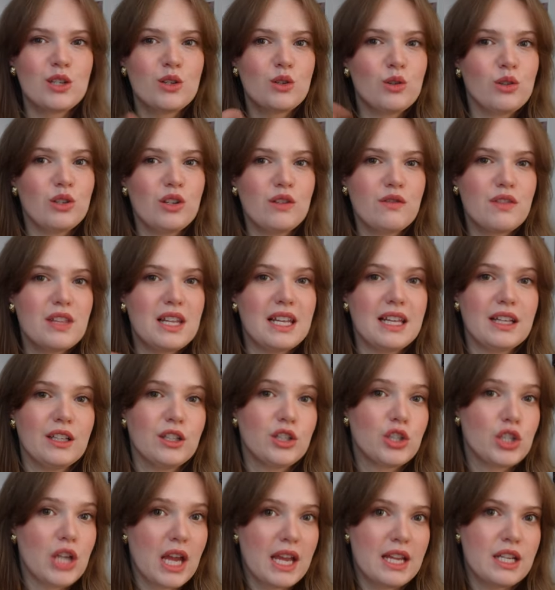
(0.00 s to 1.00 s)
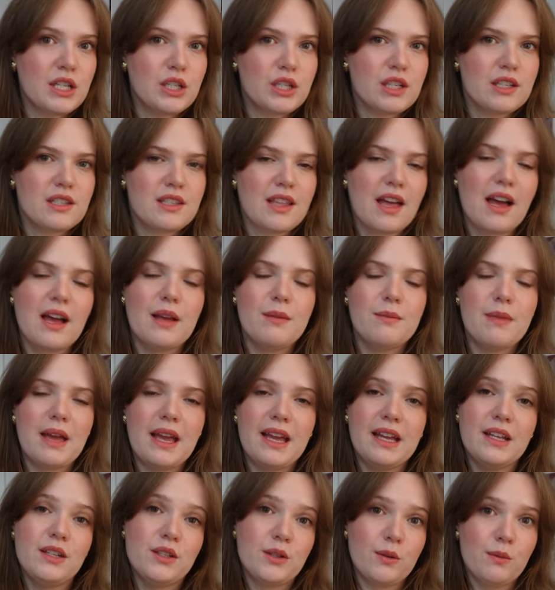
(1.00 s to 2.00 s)
and all of the little changes that I
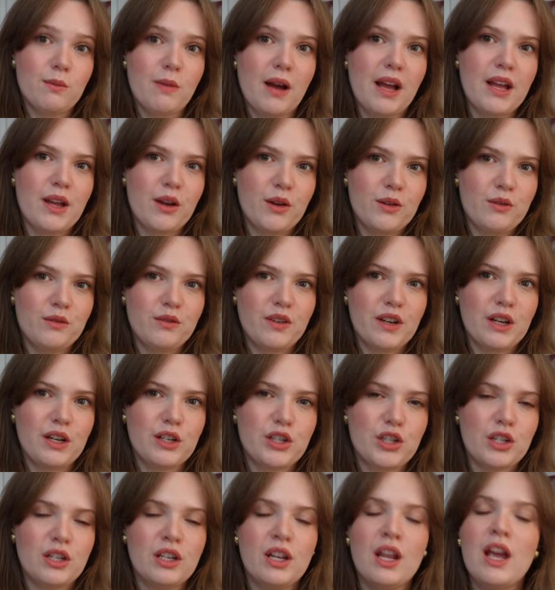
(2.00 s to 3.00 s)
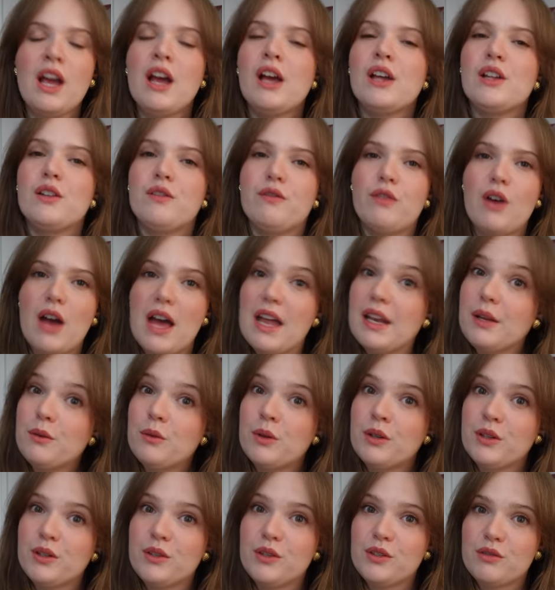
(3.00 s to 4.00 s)
made to my own version for
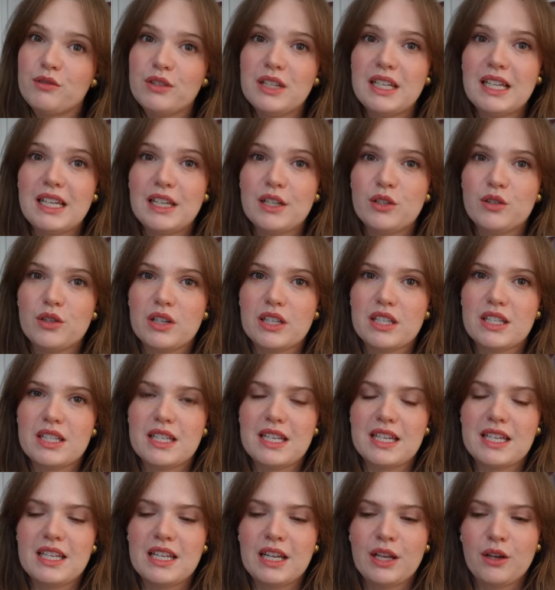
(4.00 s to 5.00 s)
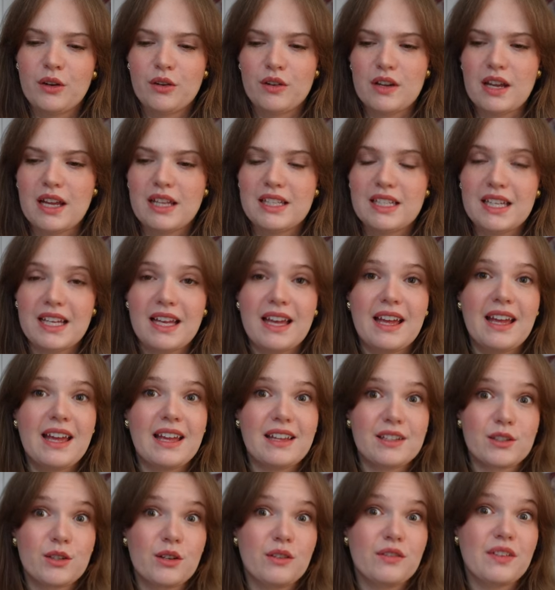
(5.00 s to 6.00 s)
anyone who's really interested in creating
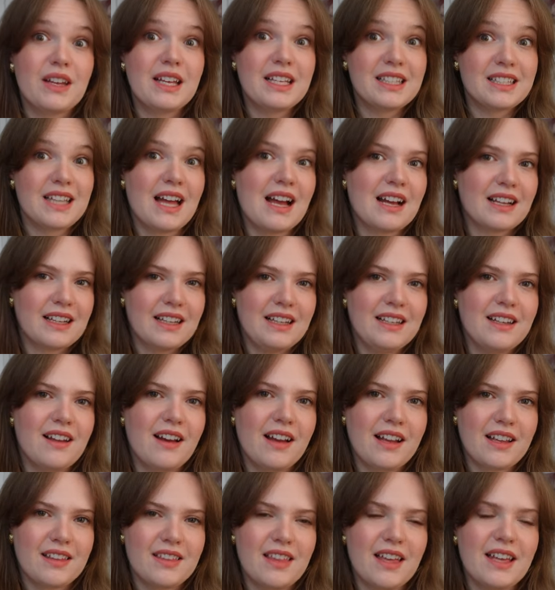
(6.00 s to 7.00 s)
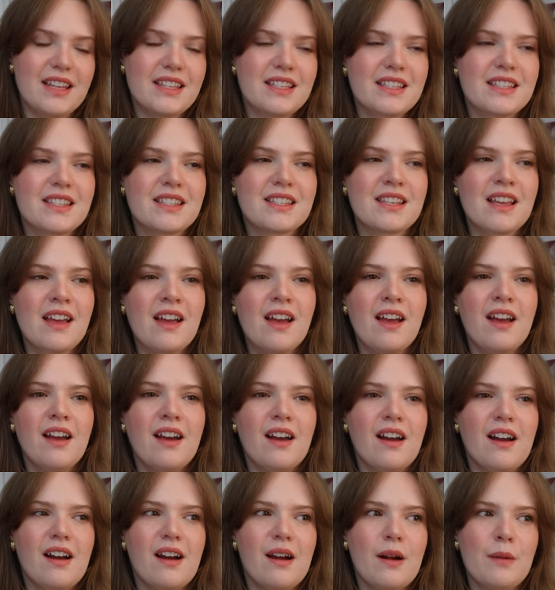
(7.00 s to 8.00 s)
it sort of exactly like this.
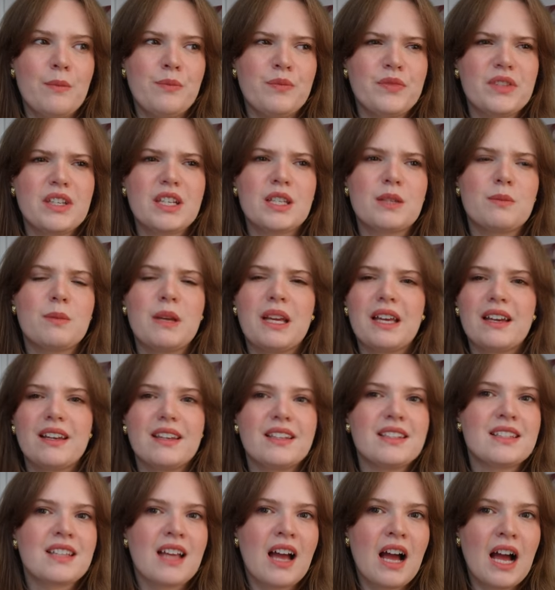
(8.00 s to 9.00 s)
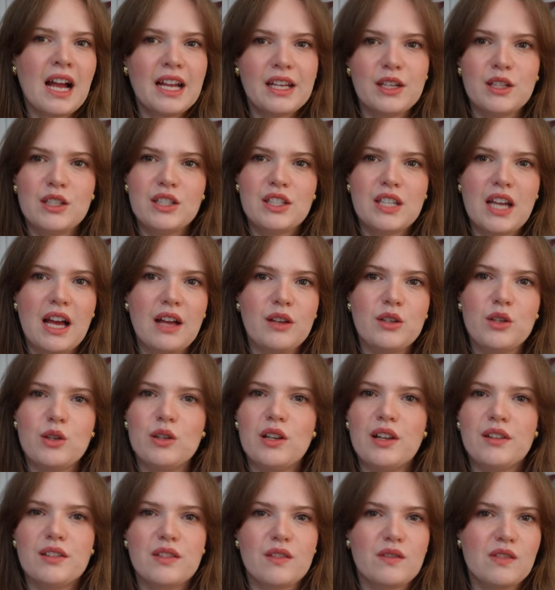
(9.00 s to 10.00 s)
Just because I could tell you
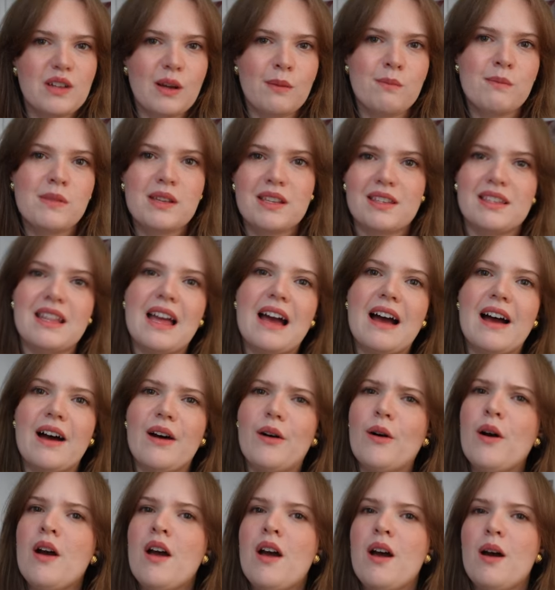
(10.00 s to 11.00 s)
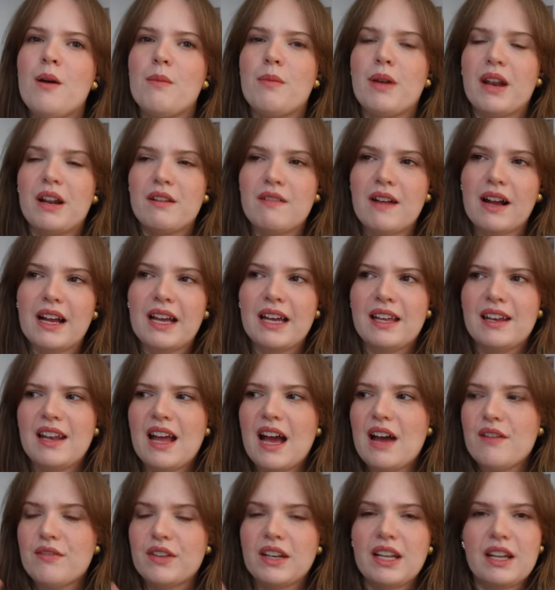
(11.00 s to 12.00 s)
loads of numbers now, but I reckon
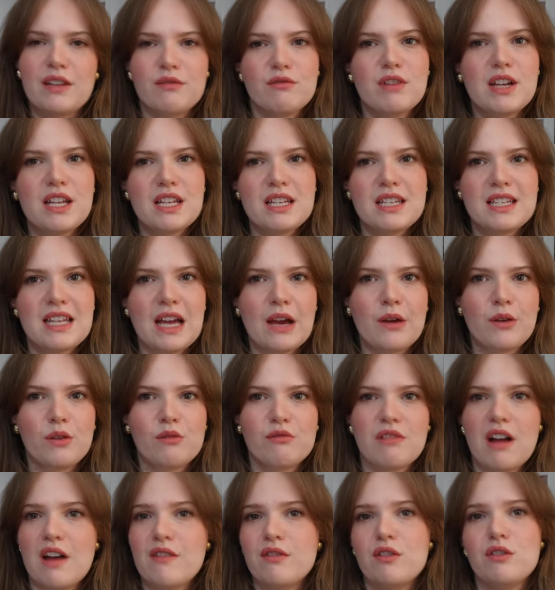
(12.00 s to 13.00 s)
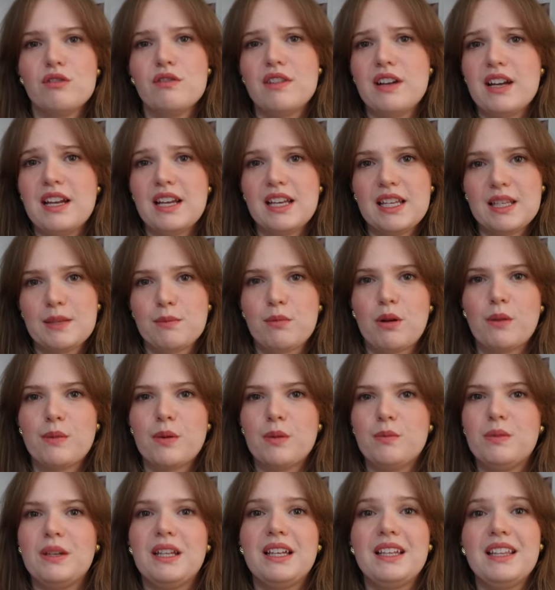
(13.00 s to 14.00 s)
having it written down on Ravelry is
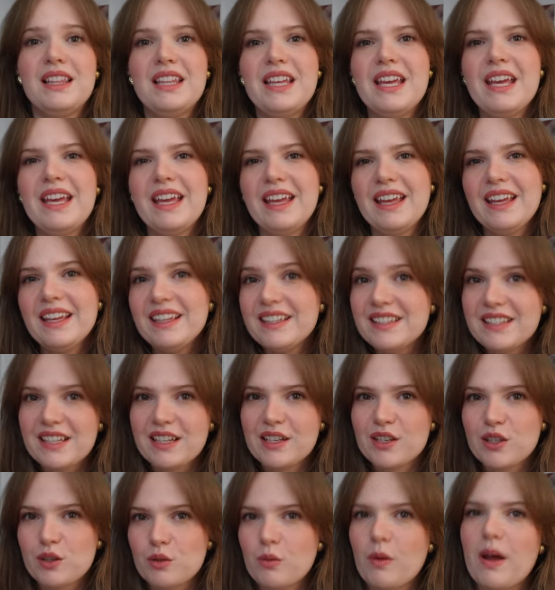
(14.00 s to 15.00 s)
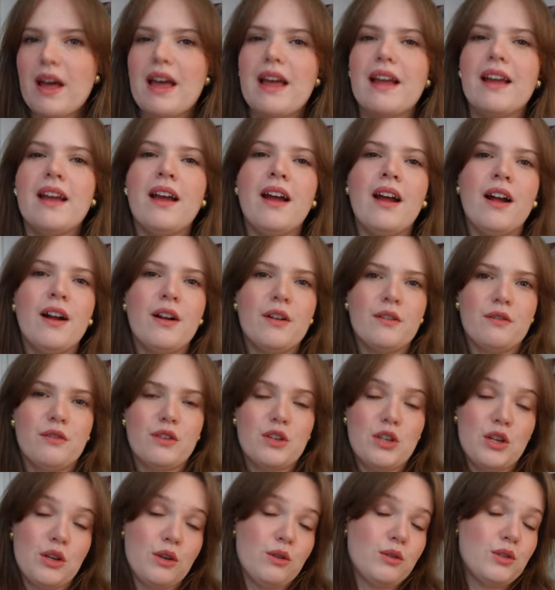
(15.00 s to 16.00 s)
probably the easiest way for
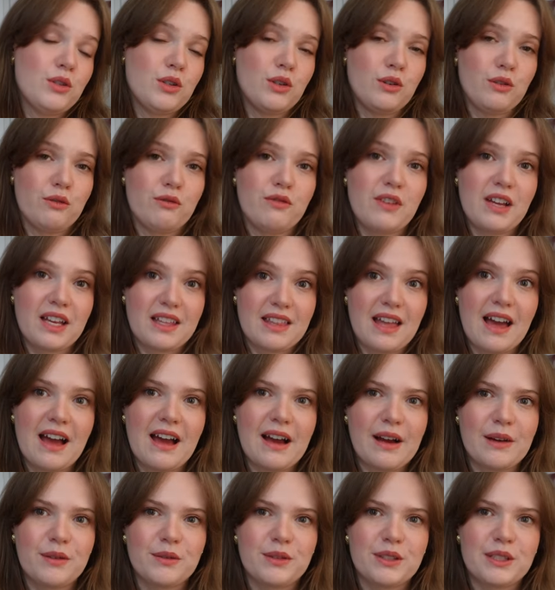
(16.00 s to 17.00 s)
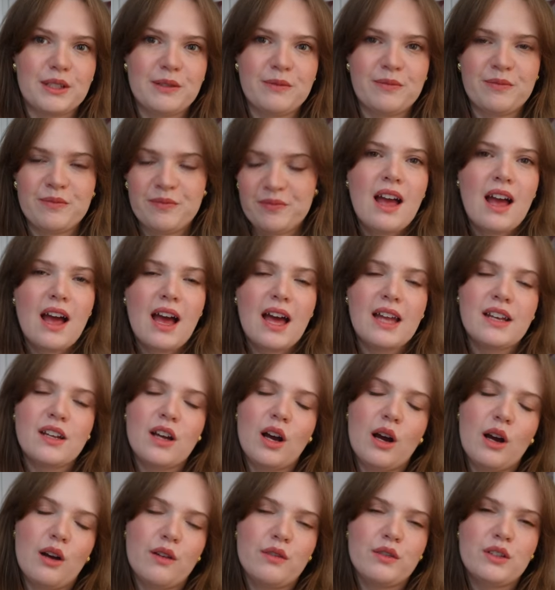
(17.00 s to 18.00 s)
you to figure that out. And
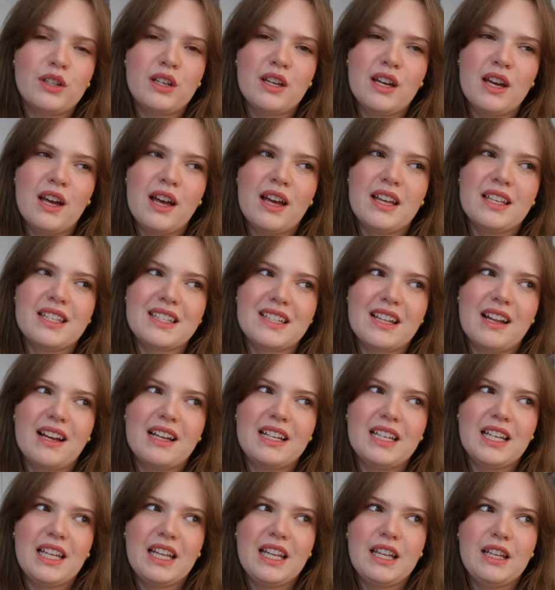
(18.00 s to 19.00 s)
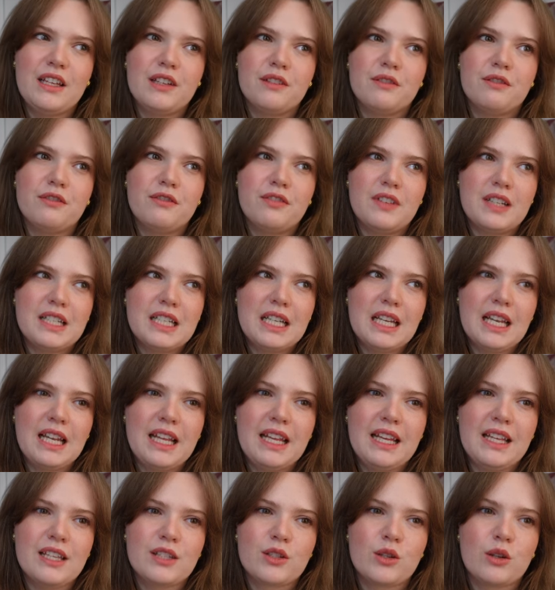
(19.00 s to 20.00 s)
after a slightly
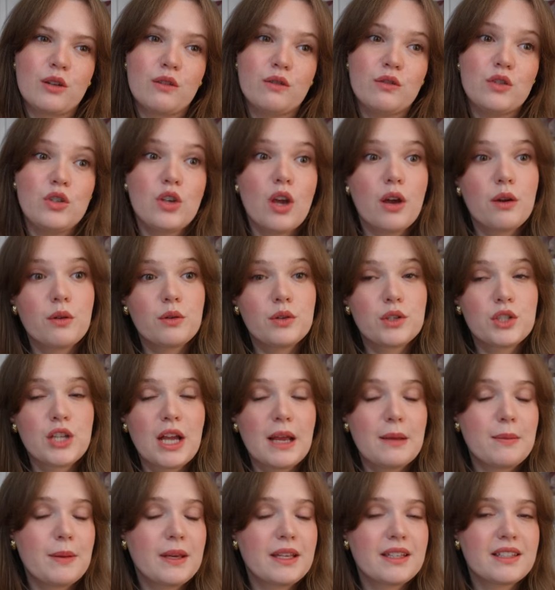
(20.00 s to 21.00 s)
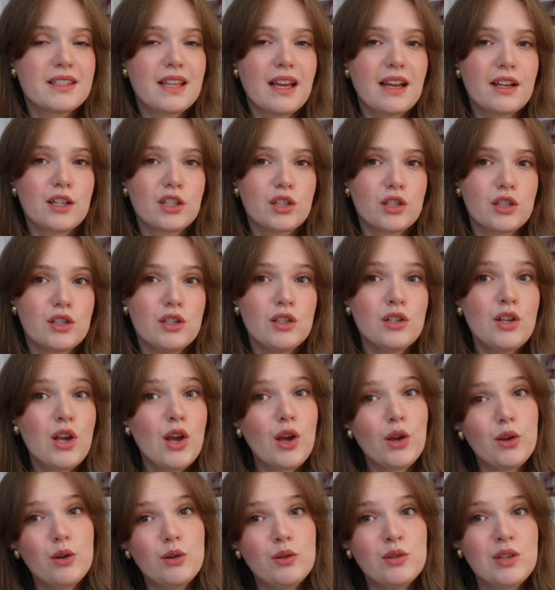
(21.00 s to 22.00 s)
fiddly sort of yoke shaping section,
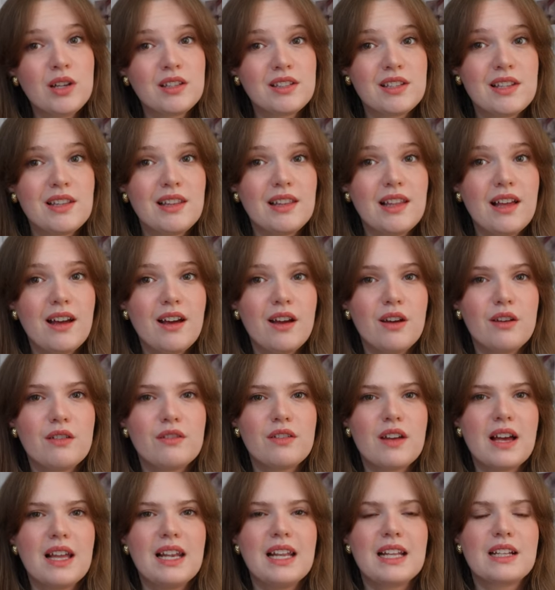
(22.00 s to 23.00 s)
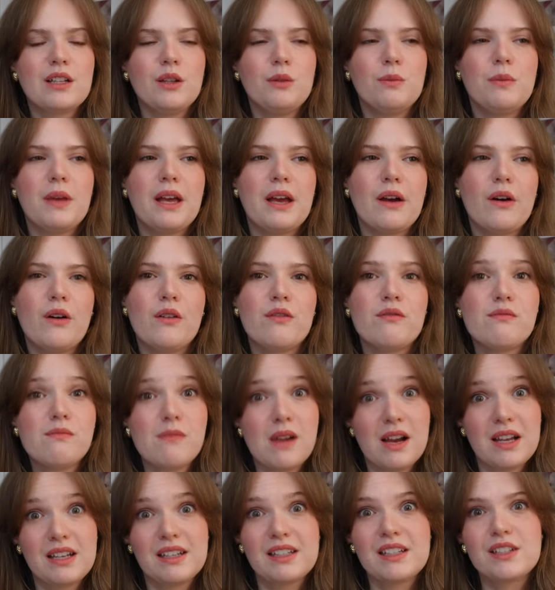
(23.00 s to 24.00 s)
who doesn't love a little bit of
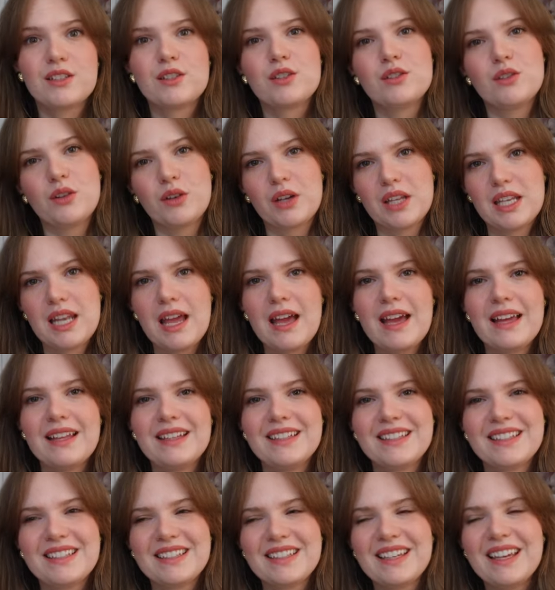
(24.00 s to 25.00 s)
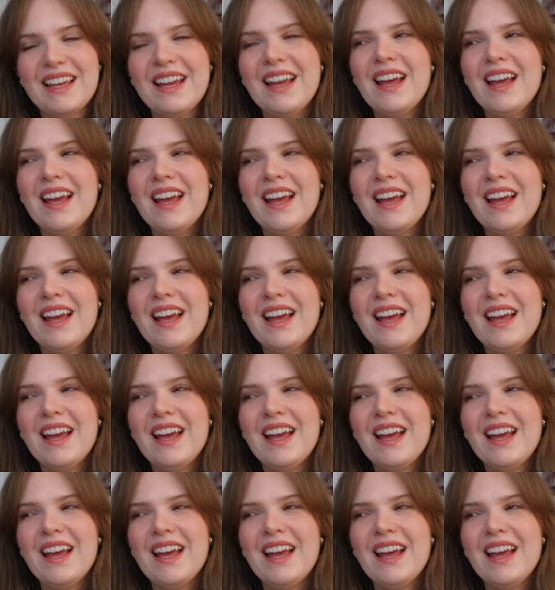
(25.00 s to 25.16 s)
mindless stockinette?